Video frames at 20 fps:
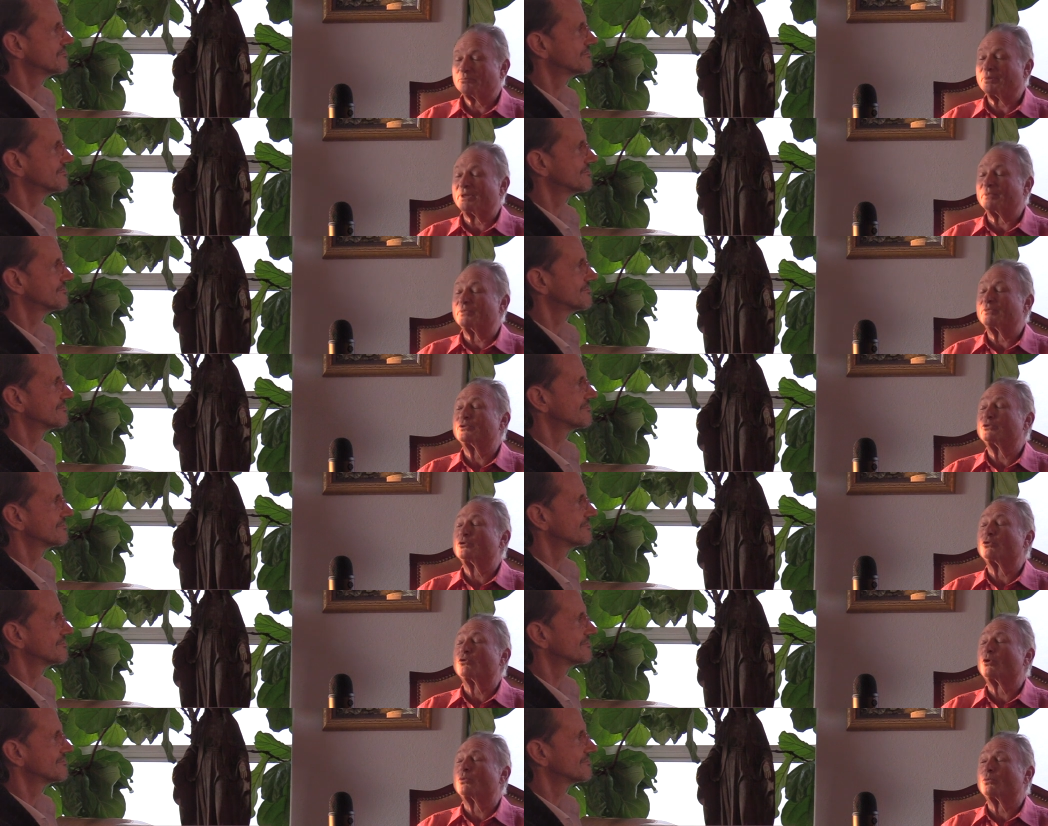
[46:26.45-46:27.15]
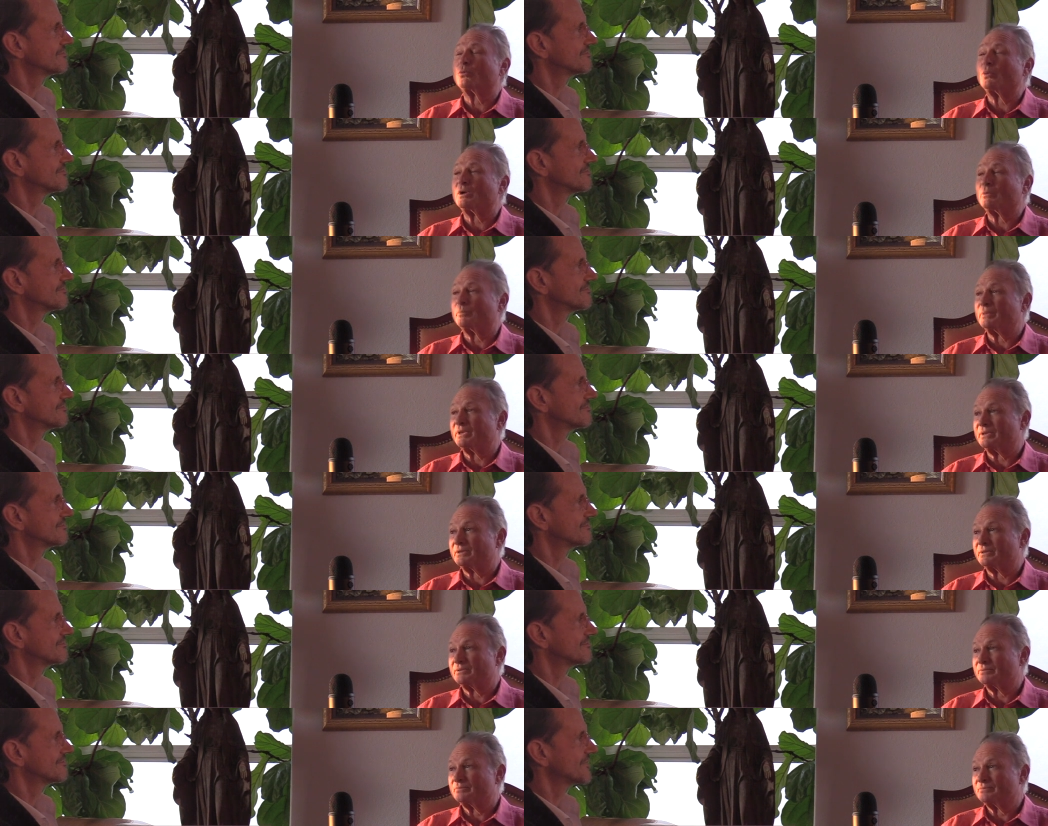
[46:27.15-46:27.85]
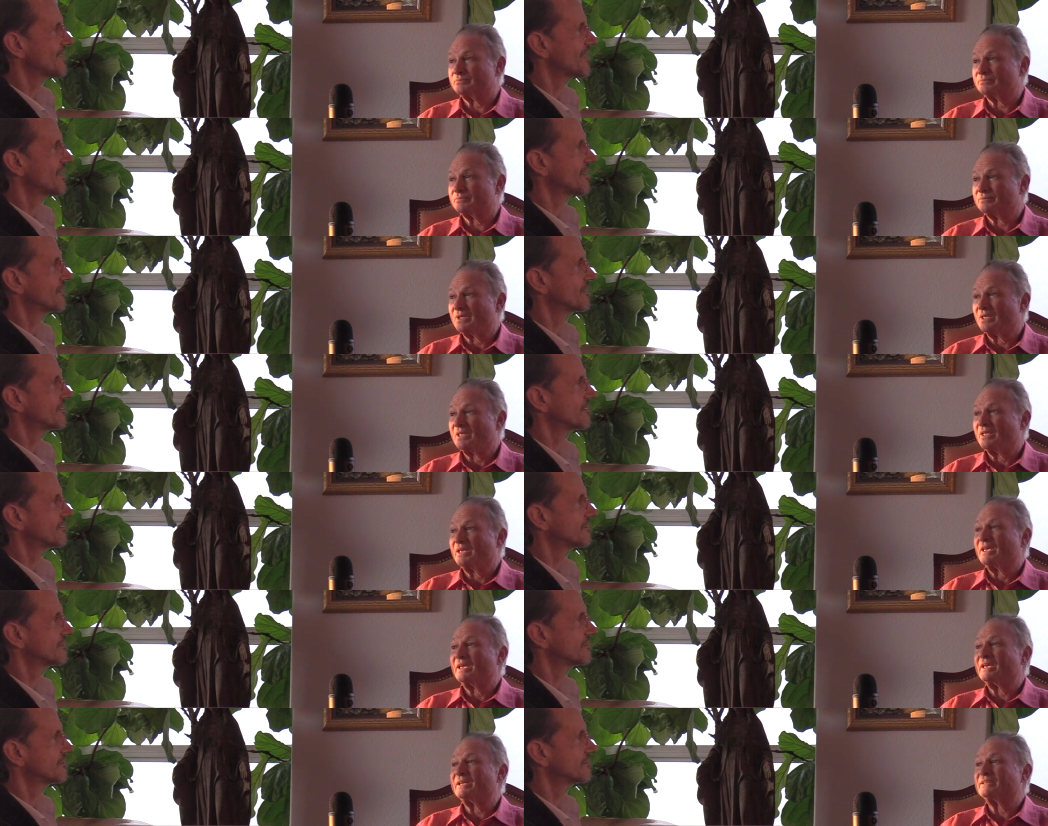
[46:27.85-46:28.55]
Speaker 1: but your own well-being. Yeah,
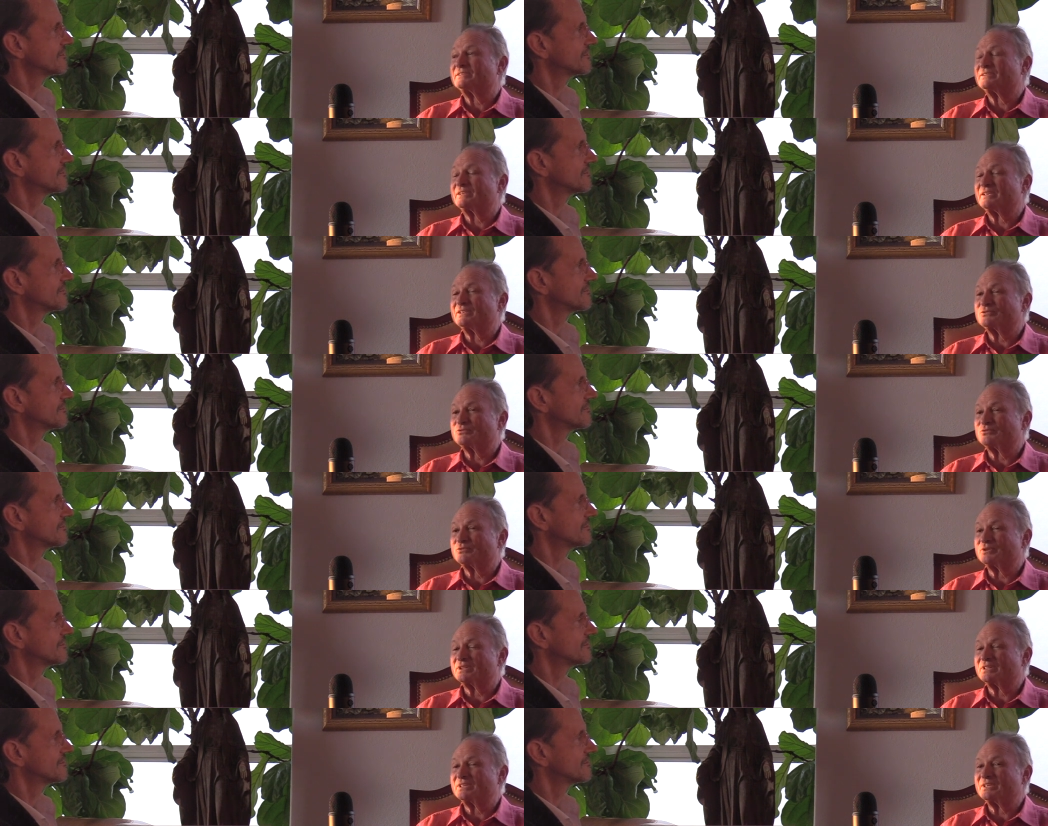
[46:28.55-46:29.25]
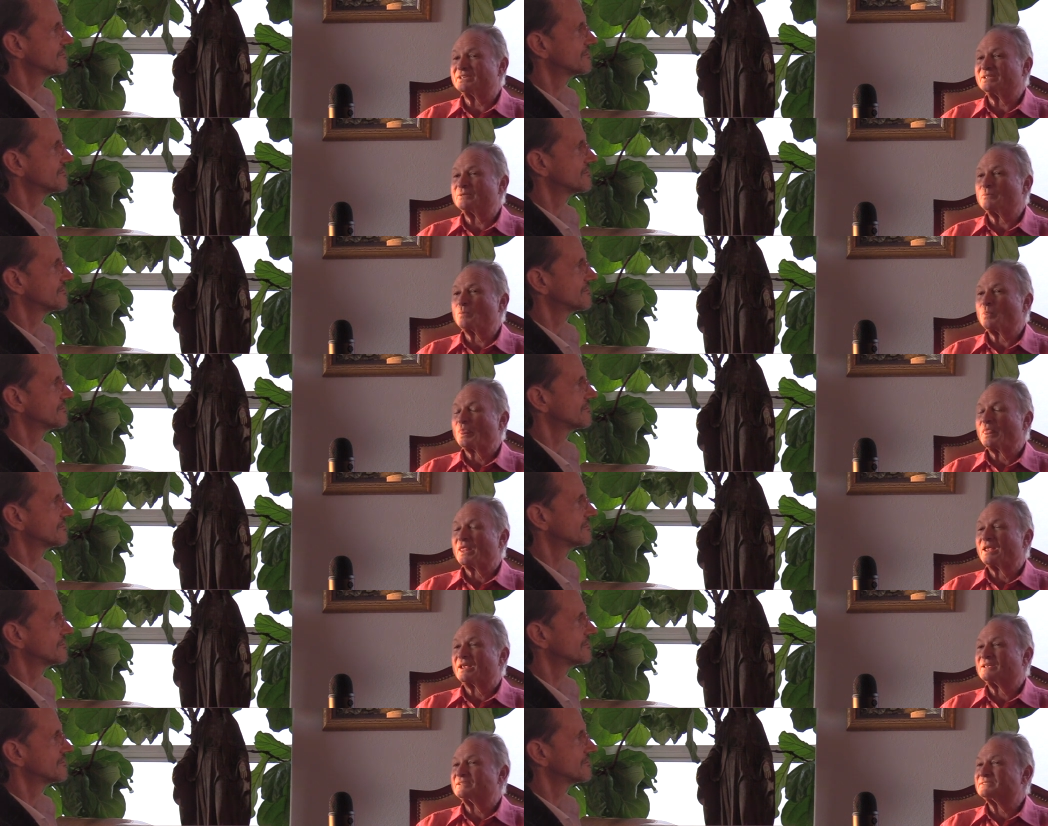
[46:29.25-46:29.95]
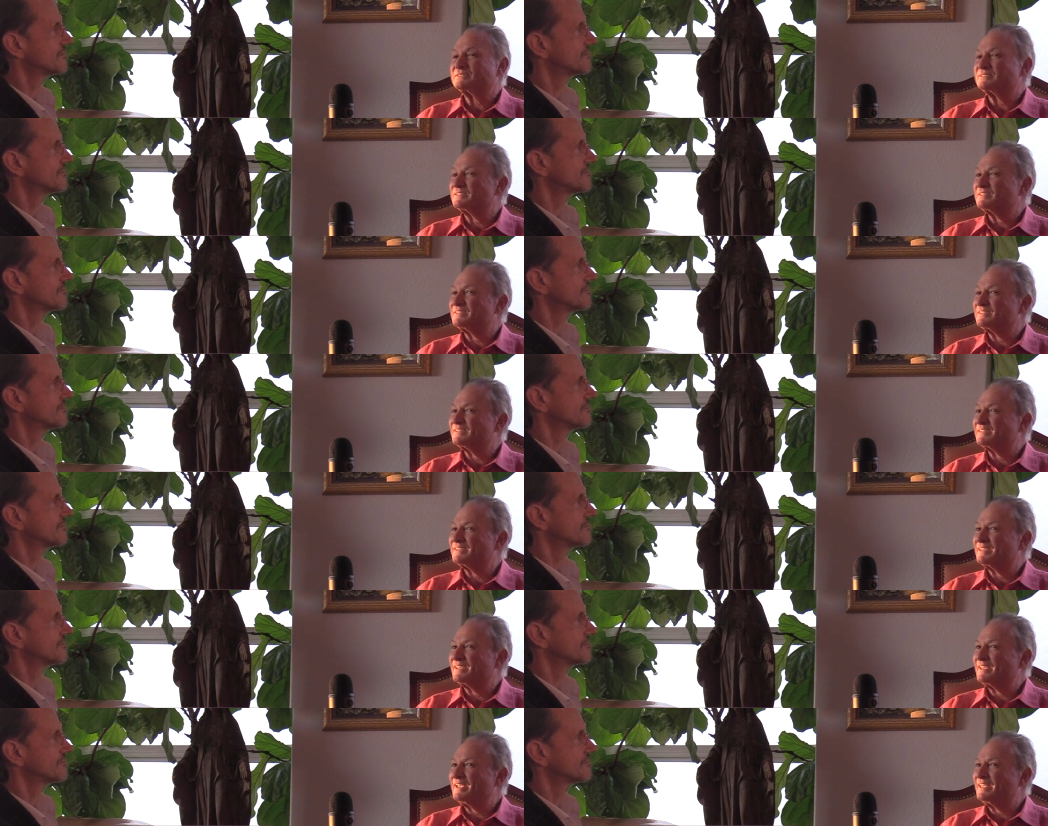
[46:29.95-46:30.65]
it's it's really because
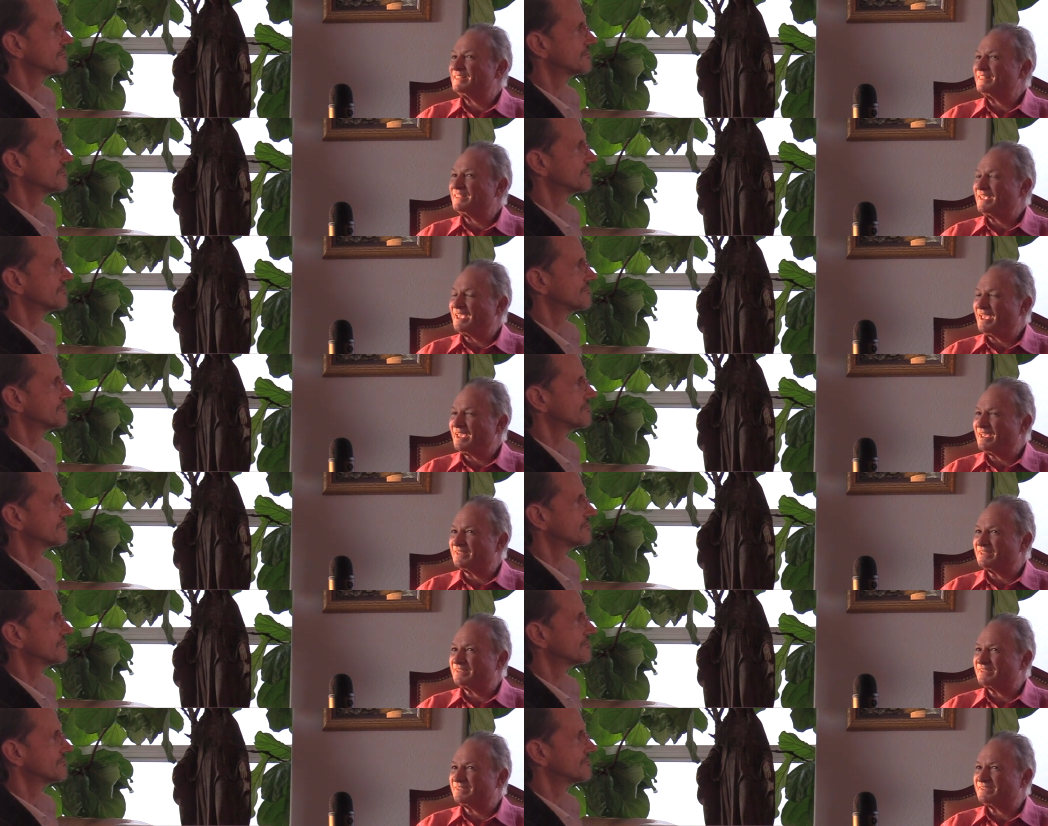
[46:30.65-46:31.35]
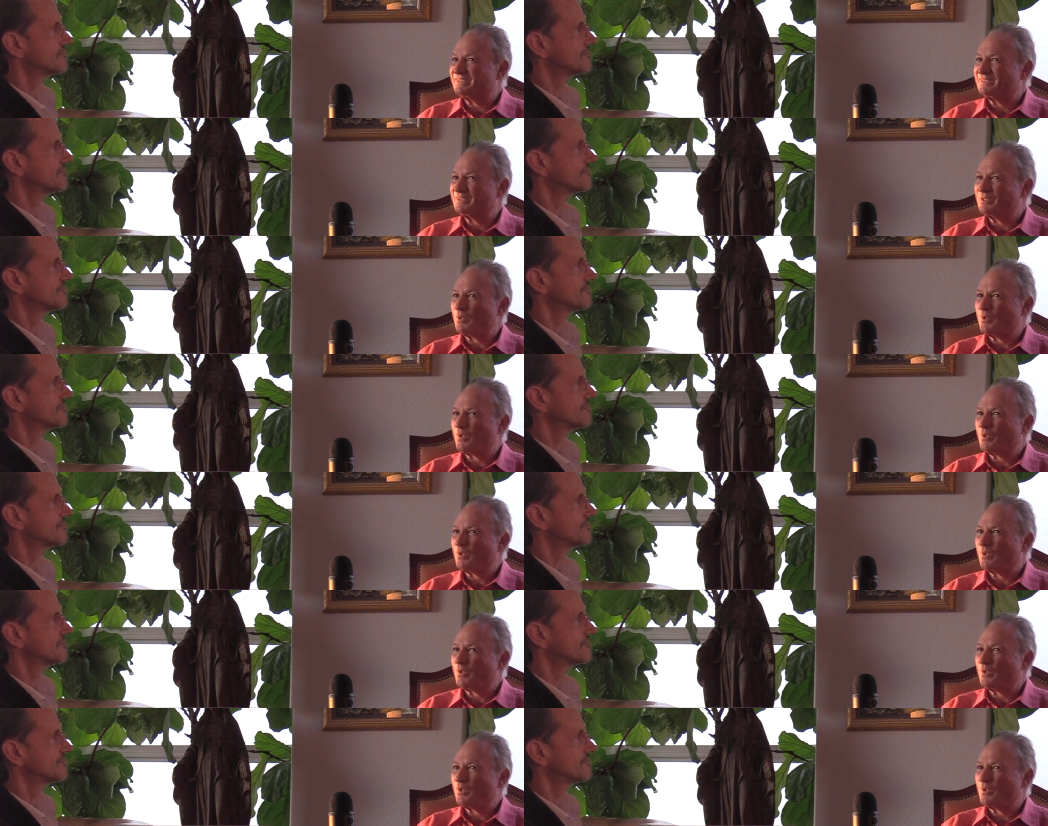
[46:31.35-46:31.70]
in the end,